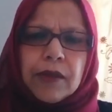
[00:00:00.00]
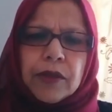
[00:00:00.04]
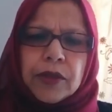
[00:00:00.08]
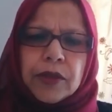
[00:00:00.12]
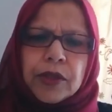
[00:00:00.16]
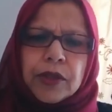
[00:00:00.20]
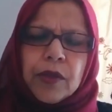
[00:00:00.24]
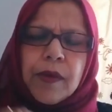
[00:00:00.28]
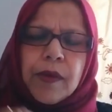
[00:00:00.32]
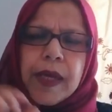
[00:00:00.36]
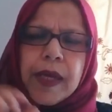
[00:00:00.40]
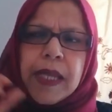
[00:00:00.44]

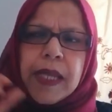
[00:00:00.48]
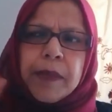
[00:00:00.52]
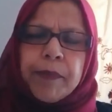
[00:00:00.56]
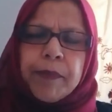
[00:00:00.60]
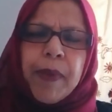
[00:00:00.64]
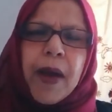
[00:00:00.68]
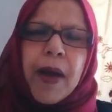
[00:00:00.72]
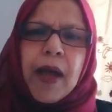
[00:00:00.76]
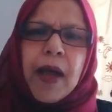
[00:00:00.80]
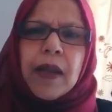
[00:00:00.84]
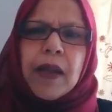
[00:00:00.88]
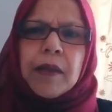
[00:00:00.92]
So in
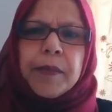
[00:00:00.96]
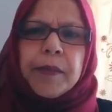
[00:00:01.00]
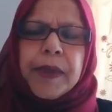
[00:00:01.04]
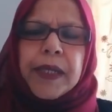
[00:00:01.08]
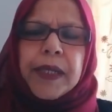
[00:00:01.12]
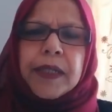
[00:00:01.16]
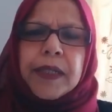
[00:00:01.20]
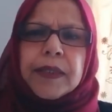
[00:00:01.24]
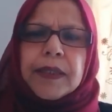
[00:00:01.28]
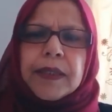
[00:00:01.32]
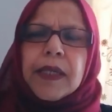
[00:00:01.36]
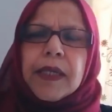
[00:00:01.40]

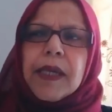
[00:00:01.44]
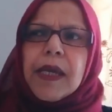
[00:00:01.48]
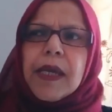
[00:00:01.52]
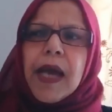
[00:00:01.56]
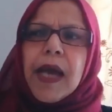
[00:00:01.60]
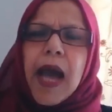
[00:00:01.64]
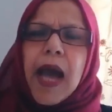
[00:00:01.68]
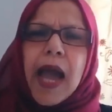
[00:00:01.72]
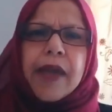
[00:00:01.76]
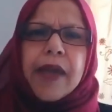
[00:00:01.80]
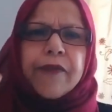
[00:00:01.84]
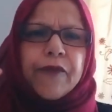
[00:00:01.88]
Parliament,
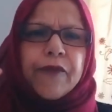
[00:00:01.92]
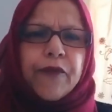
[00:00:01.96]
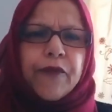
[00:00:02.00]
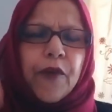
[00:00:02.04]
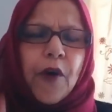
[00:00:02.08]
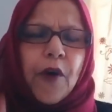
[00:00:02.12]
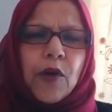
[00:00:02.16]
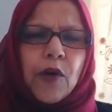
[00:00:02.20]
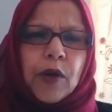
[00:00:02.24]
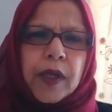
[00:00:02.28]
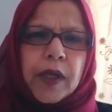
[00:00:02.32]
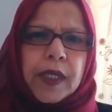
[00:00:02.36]
I
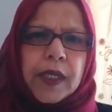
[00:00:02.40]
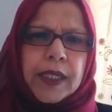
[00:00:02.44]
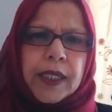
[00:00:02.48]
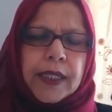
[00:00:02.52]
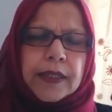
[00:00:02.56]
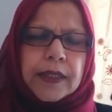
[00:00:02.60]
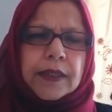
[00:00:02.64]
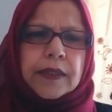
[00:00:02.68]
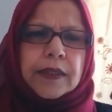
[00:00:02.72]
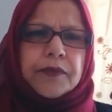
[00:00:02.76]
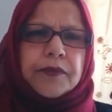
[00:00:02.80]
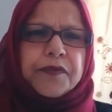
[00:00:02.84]

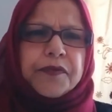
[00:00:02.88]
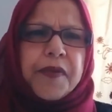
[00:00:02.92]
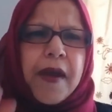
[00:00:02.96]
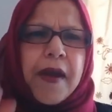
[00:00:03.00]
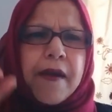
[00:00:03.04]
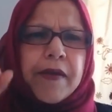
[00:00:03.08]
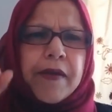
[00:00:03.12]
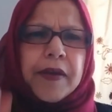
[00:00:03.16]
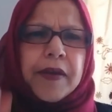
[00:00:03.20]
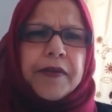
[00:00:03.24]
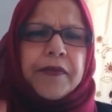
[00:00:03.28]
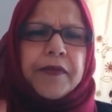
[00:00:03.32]
focus
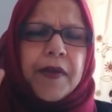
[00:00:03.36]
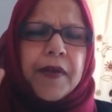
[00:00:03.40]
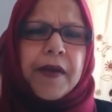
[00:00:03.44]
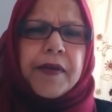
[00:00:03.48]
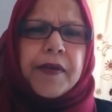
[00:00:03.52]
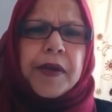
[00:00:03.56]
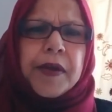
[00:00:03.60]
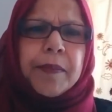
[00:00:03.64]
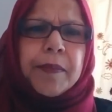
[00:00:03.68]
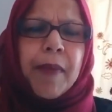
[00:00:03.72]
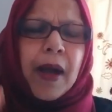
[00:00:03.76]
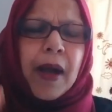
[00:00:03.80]
very,
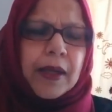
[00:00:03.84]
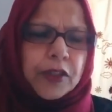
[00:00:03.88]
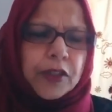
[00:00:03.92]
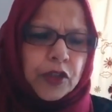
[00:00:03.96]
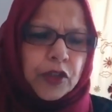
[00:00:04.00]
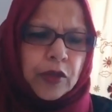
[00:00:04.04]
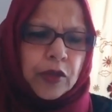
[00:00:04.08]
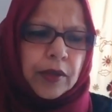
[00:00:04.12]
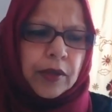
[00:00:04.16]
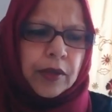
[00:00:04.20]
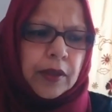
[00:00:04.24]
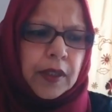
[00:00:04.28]
very much
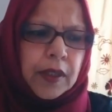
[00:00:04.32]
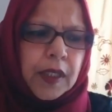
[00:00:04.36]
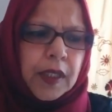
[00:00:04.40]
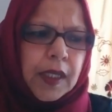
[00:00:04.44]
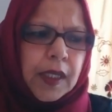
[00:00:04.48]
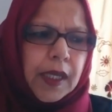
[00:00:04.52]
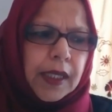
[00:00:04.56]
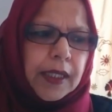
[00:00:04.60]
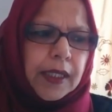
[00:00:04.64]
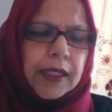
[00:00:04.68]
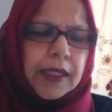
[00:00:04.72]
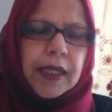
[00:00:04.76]
on
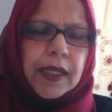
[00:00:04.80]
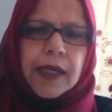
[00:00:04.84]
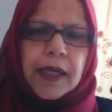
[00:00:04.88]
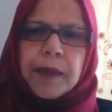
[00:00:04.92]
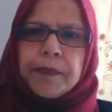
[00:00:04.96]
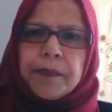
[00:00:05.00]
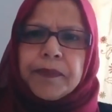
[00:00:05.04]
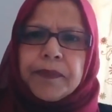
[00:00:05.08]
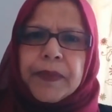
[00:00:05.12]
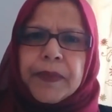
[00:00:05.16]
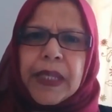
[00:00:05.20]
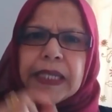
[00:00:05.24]

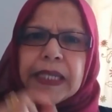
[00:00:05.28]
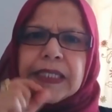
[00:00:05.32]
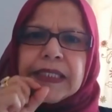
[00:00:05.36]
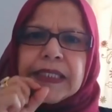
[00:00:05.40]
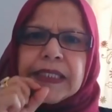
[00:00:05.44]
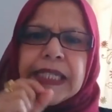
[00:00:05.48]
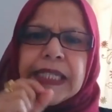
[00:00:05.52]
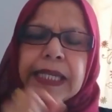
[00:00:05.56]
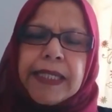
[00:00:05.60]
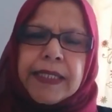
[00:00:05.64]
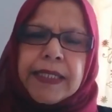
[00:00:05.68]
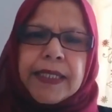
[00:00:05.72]
um,
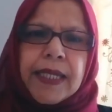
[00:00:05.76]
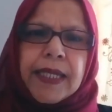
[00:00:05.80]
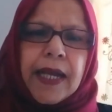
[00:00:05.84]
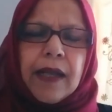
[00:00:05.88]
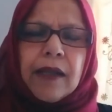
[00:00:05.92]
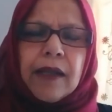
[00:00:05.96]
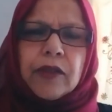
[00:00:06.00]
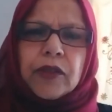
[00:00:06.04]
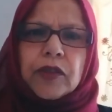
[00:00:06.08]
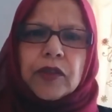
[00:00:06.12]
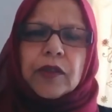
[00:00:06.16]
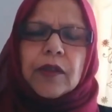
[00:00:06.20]

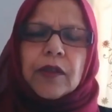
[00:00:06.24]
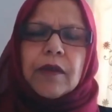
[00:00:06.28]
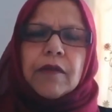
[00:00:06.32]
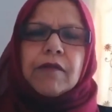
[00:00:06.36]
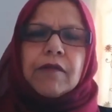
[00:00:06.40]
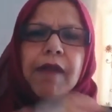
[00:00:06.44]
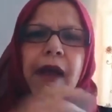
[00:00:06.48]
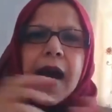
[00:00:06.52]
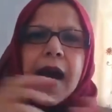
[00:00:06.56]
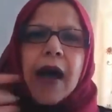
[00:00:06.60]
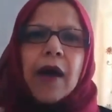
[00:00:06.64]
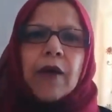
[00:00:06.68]
details
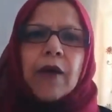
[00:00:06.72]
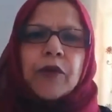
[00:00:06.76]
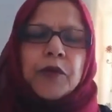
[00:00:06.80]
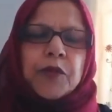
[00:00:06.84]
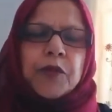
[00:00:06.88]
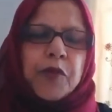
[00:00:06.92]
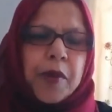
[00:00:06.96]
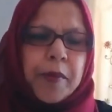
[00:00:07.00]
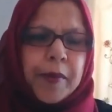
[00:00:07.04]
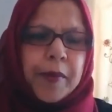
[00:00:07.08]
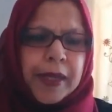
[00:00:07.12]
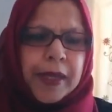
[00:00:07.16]
around
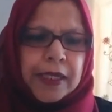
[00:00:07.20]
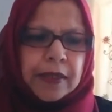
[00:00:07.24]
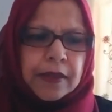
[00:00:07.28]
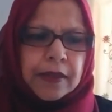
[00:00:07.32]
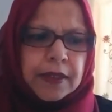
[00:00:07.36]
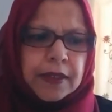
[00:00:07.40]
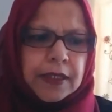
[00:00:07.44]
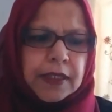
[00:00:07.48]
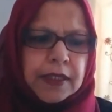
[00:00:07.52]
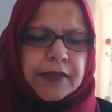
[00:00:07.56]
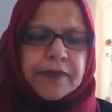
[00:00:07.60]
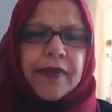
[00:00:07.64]

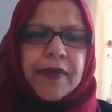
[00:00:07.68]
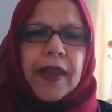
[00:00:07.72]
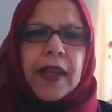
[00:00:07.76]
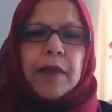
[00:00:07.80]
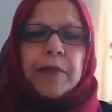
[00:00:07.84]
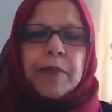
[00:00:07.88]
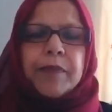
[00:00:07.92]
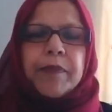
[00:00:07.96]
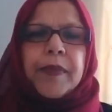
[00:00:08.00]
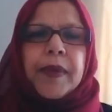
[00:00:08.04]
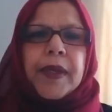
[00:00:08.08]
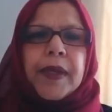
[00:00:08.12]
women's
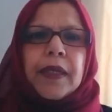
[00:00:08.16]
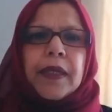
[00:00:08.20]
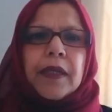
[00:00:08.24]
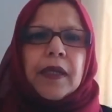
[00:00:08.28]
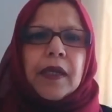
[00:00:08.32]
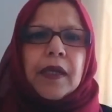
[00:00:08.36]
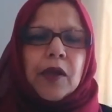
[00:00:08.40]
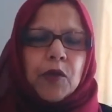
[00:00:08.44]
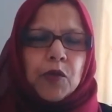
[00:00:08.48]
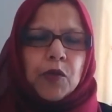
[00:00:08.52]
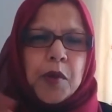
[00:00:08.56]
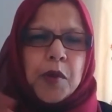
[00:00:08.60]
development,
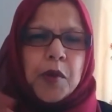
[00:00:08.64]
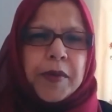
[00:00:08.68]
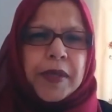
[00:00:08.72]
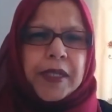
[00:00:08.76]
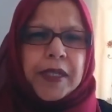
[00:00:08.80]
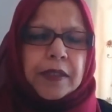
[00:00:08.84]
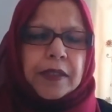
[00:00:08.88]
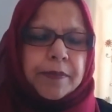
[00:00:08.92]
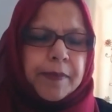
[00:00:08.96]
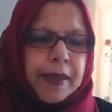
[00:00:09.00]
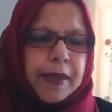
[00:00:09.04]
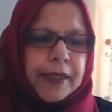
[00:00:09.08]

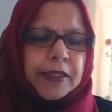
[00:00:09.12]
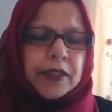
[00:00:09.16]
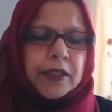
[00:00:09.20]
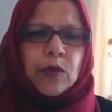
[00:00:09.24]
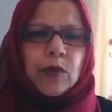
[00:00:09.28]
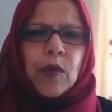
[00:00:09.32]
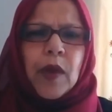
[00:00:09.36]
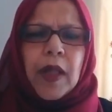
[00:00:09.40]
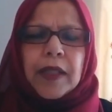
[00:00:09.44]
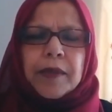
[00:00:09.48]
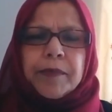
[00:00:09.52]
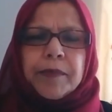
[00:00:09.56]
women's mental
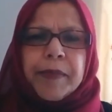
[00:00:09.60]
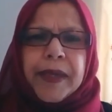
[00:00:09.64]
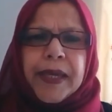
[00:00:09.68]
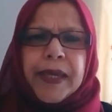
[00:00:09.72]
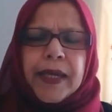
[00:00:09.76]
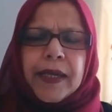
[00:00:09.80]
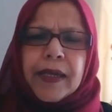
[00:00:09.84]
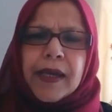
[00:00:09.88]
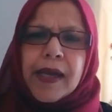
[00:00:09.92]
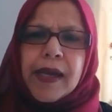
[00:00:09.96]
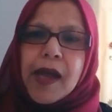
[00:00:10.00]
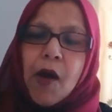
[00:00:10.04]

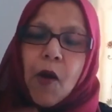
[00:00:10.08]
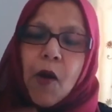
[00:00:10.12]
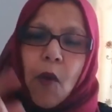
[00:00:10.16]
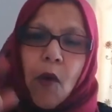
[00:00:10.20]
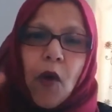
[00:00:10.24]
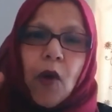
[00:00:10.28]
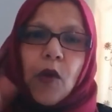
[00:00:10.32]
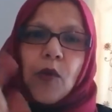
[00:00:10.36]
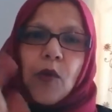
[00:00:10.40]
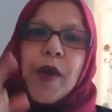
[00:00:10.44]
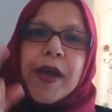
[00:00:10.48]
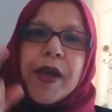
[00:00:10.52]
well-being,
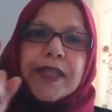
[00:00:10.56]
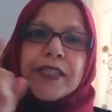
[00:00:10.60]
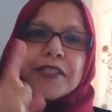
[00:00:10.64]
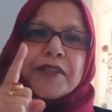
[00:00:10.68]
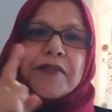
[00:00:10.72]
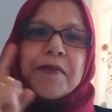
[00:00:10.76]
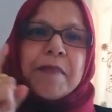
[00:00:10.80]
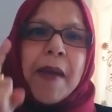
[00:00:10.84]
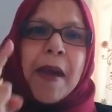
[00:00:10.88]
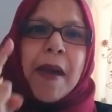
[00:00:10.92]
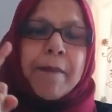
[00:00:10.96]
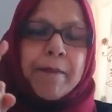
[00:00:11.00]
always
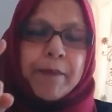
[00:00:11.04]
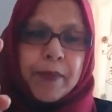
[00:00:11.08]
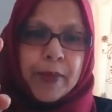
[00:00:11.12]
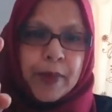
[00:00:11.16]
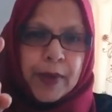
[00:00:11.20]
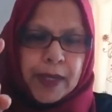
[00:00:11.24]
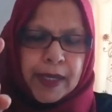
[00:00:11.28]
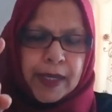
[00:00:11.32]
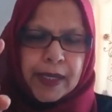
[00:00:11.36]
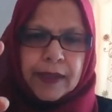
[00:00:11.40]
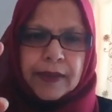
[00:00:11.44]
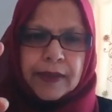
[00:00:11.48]

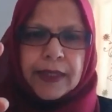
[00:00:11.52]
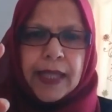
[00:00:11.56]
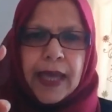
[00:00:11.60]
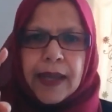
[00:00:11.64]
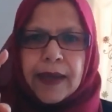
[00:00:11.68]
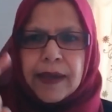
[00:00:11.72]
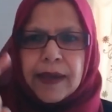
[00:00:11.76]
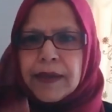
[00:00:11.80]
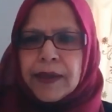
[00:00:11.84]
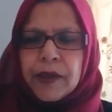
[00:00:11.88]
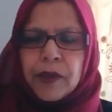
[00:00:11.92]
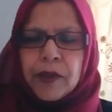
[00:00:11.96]
remembering
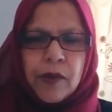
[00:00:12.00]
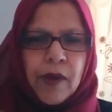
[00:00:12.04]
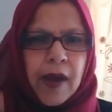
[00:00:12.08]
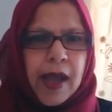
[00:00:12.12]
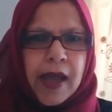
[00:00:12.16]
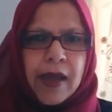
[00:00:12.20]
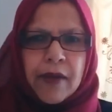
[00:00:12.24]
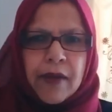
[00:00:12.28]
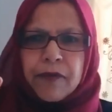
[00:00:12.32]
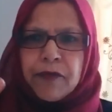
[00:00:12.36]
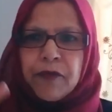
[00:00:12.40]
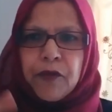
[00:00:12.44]
that, you know,
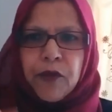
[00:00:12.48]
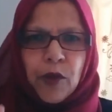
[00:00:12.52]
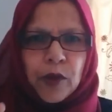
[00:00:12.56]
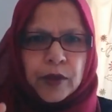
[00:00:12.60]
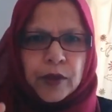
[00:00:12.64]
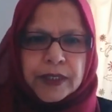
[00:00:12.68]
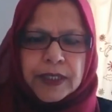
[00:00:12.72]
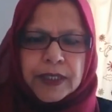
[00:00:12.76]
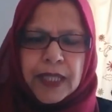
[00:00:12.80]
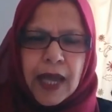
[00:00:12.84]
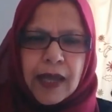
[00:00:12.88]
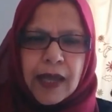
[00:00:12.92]
I have
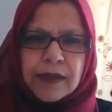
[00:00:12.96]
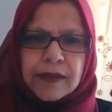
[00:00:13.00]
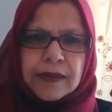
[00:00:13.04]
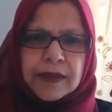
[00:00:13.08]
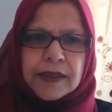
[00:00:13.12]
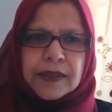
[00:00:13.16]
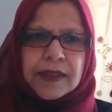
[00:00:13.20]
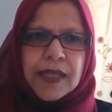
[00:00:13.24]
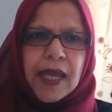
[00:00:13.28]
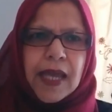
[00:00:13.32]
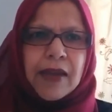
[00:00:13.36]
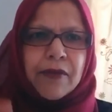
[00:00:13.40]
four
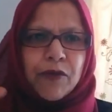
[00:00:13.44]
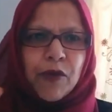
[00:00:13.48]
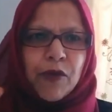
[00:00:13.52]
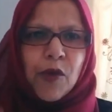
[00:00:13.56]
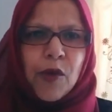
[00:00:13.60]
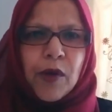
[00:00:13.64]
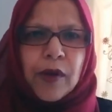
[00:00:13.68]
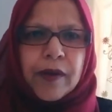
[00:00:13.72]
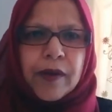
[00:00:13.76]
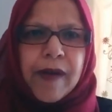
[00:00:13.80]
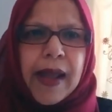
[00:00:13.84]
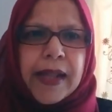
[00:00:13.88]
sons and
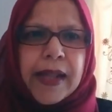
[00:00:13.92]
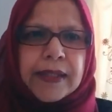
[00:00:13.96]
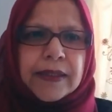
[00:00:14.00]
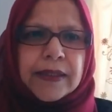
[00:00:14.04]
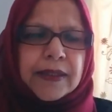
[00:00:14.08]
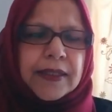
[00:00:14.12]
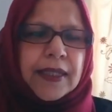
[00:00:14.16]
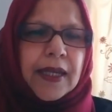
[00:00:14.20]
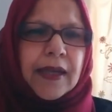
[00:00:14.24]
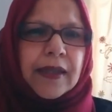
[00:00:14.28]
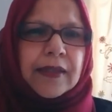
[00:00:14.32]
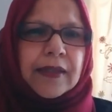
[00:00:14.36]
four
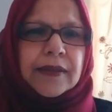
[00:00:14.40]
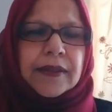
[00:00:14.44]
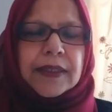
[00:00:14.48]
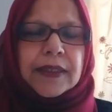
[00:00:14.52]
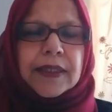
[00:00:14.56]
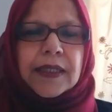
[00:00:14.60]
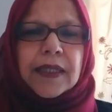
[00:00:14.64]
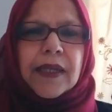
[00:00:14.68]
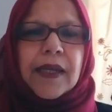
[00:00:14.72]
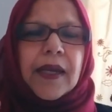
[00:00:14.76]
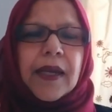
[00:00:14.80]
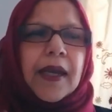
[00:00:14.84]

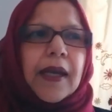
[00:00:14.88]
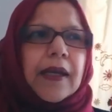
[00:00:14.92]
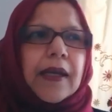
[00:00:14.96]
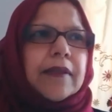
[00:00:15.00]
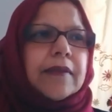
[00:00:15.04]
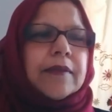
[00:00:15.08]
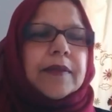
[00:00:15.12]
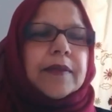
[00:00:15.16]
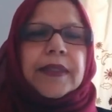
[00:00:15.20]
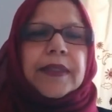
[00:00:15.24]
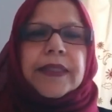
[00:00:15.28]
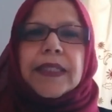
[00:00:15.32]
grandsons
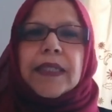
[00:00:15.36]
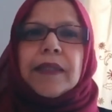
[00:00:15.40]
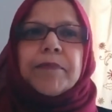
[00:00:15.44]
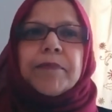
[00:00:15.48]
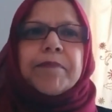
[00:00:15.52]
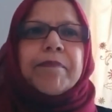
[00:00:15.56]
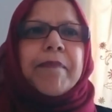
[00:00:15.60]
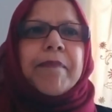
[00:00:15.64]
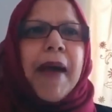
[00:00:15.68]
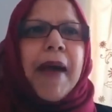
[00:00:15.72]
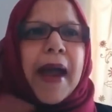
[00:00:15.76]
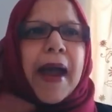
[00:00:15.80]
and
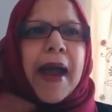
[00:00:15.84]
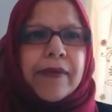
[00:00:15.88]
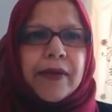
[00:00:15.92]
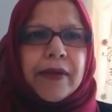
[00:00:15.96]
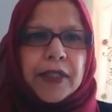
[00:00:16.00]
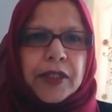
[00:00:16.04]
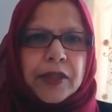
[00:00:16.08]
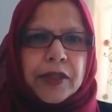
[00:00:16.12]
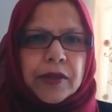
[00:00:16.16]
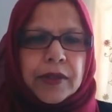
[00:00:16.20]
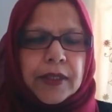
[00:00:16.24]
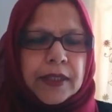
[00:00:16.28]
still
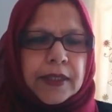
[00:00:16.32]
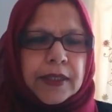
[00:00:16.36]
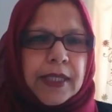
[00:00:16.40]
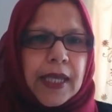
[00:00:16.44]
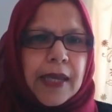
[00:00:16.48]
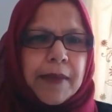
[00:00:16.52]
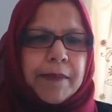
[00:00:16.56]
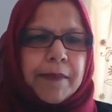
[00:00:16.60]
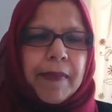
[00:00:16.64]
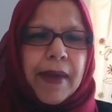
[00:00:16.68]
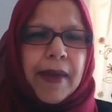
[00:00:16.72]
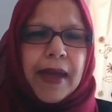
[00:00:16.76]
married to the
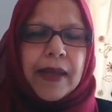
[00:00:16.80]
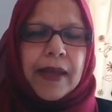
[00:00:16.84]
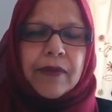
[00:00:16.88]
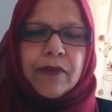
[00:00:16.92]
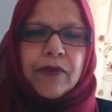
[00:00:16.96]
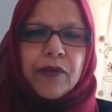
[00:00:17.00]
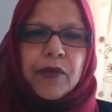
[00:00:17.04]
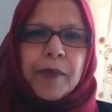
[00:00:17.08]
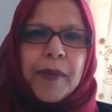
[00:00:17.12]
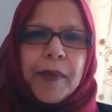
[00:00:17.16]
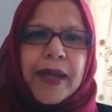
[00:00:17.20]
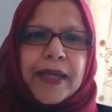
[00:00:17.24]
same man
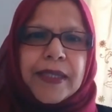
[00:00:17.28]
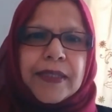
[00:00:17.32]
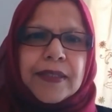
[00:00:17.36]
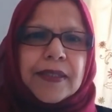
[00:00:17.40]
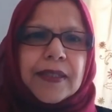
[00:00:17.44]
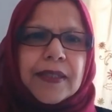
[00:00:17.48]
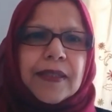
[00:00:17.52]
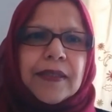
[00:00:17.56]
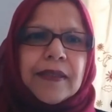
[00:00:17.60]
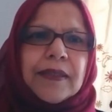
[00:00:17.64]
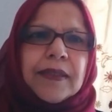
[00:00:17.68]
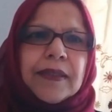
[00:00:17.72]
for my
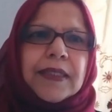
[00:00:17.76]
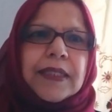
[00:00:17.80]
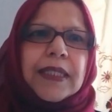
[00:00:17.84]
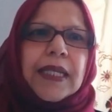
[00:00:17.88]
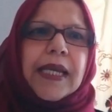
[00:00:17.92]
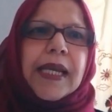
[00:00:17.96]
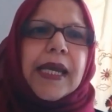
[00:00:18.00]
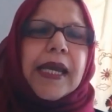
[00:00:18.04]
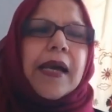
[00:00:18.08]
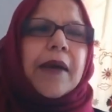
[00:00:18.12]
sins.